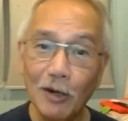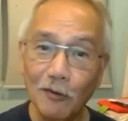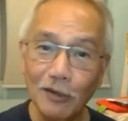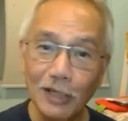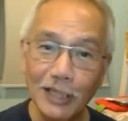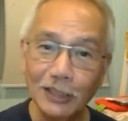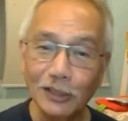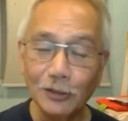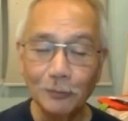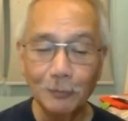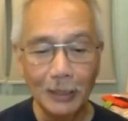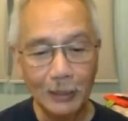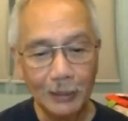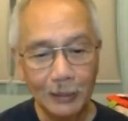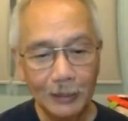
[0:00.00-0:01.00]
To be holy
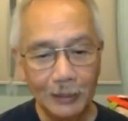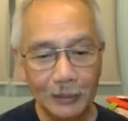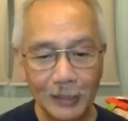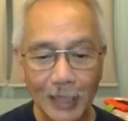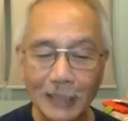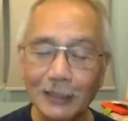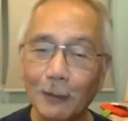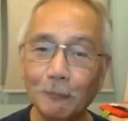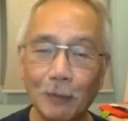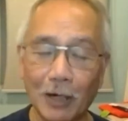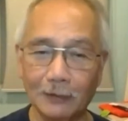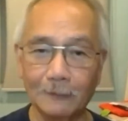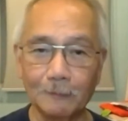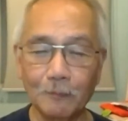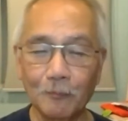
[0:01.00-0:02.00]
is to be set
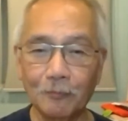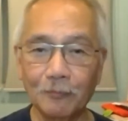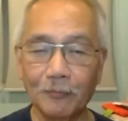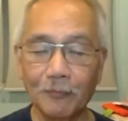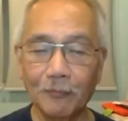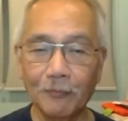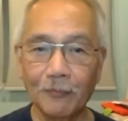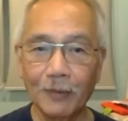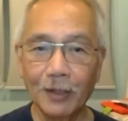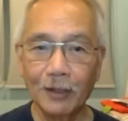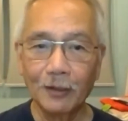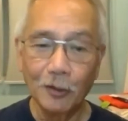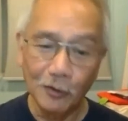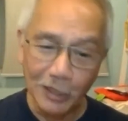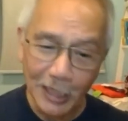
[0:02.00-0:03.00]
apart.
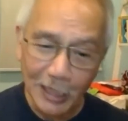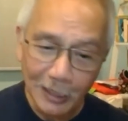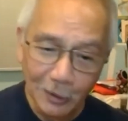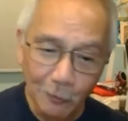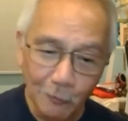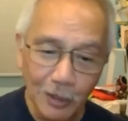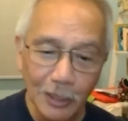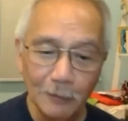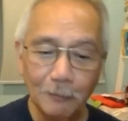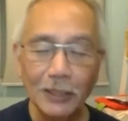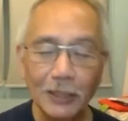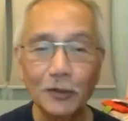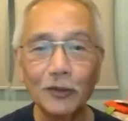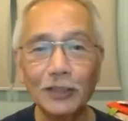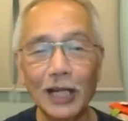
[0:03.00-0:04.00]
You're in the
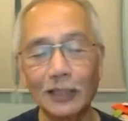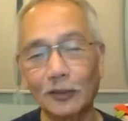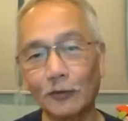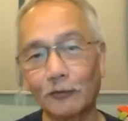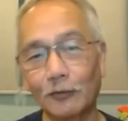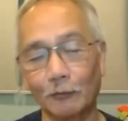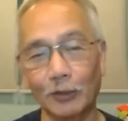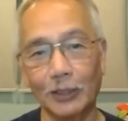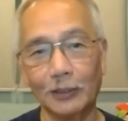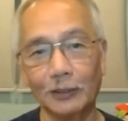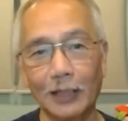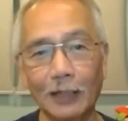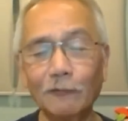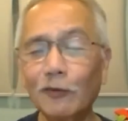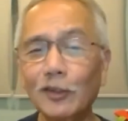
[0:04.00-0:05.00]
world, but you're not of the
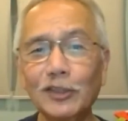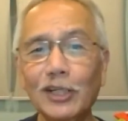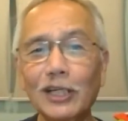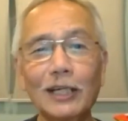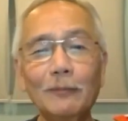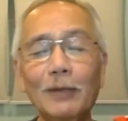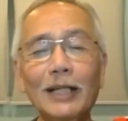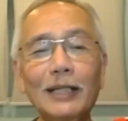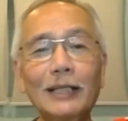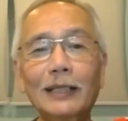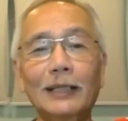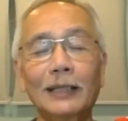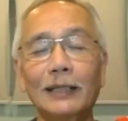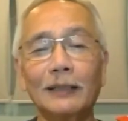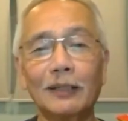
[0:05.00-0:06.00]
world. Unfortunately,
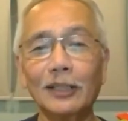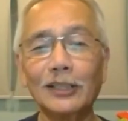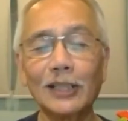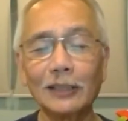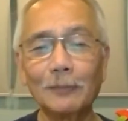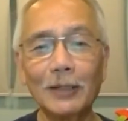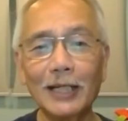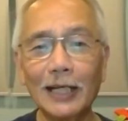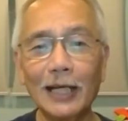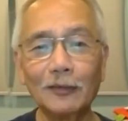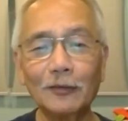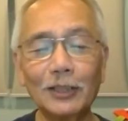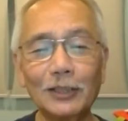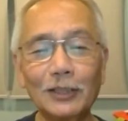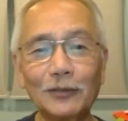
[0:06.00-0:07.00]
many Christians,
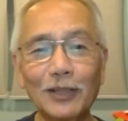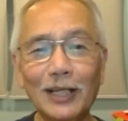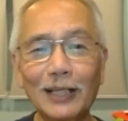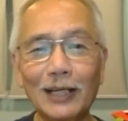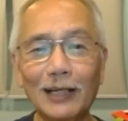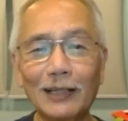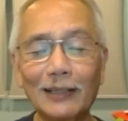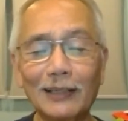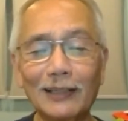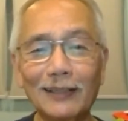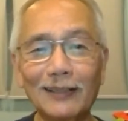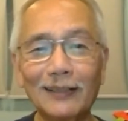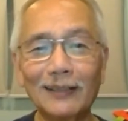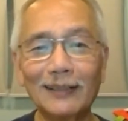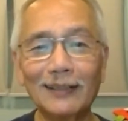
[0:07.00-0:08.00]
many Catholics today
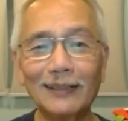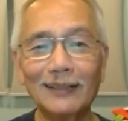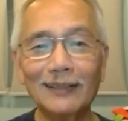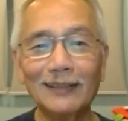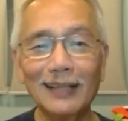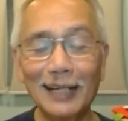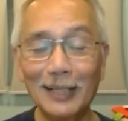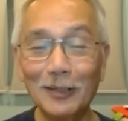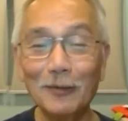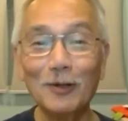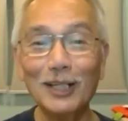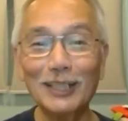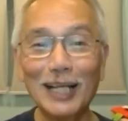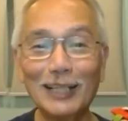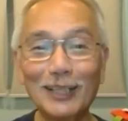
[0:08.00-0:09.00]
are in
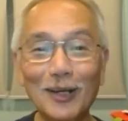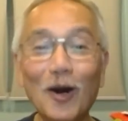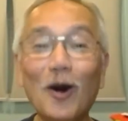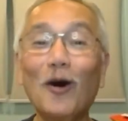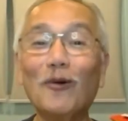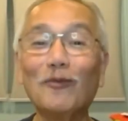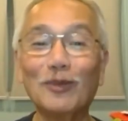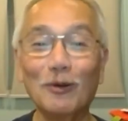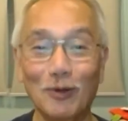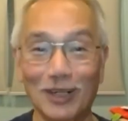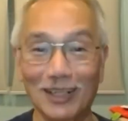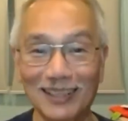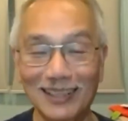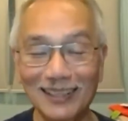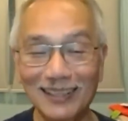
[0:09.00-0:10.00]
the world and of
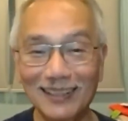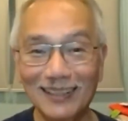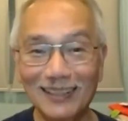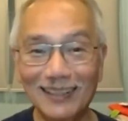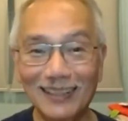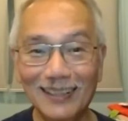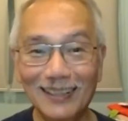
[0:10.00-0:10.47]
the world.